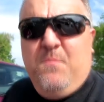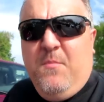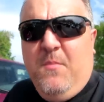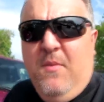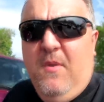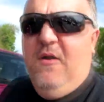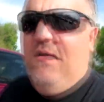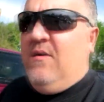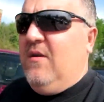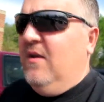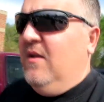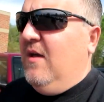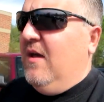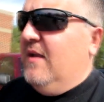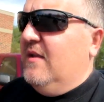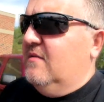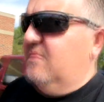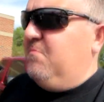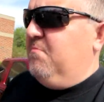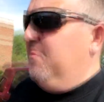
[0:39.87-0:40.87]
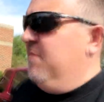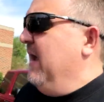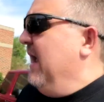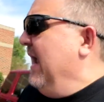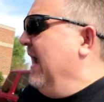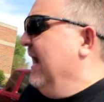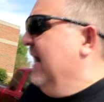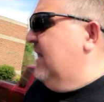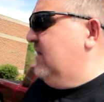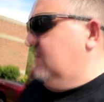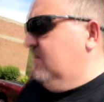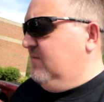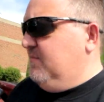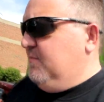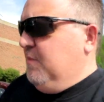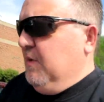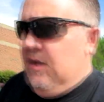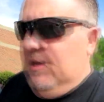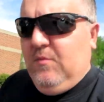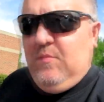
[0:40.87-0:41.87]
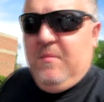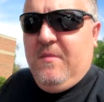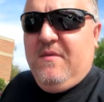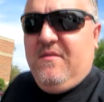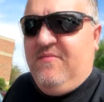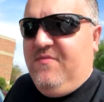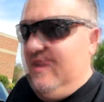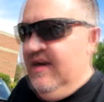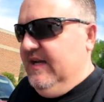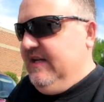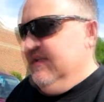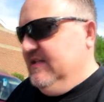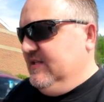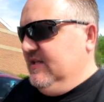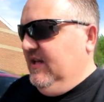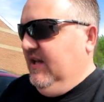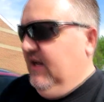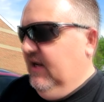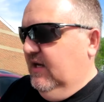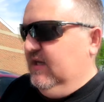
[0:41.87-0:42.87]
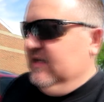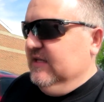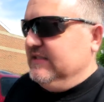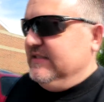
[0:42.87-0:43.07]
Parking lot is packed. Probably won't be able to find a seat.